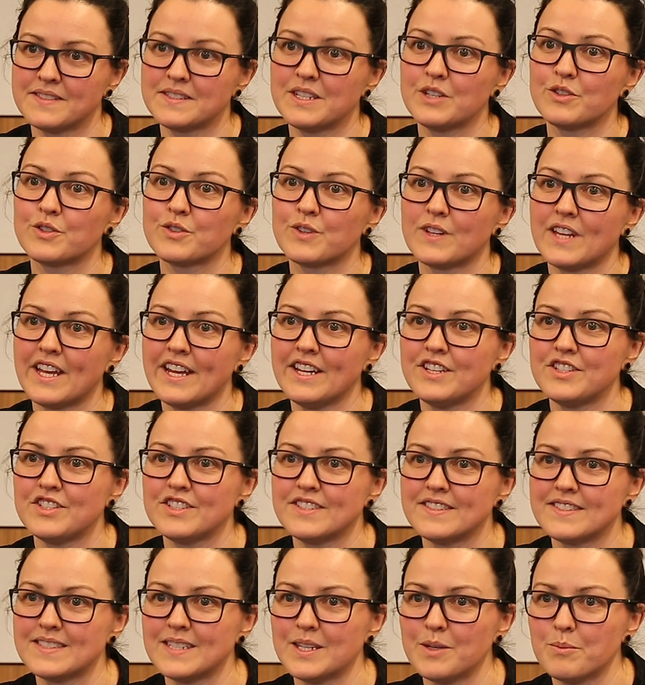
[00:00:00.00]
a central
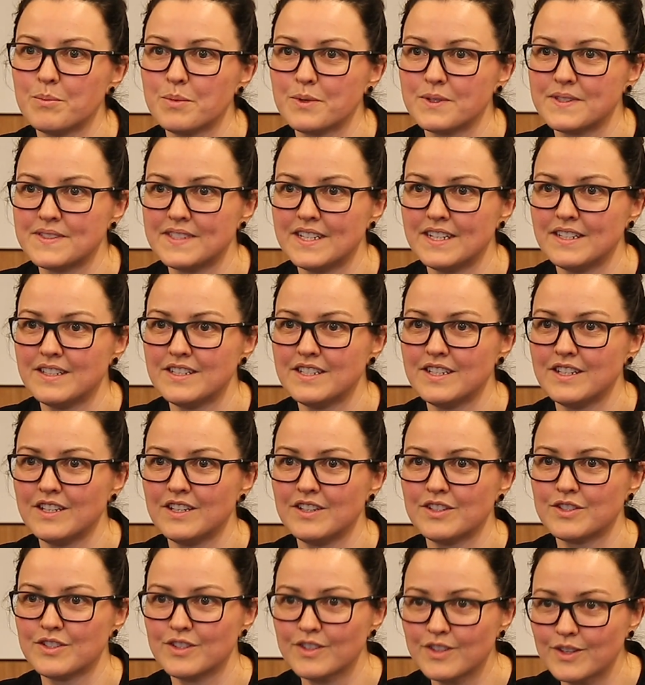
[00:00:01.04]
agency
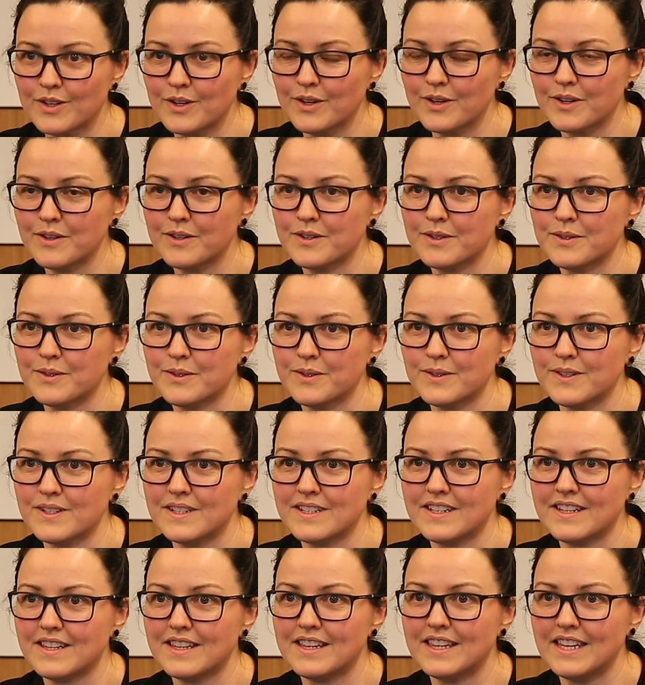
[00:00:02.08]
presenting to the cohort
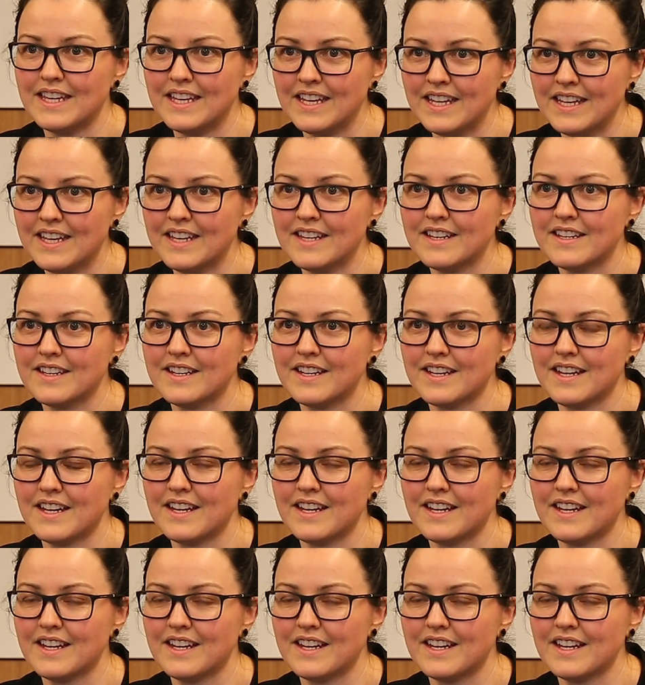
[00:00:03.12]
their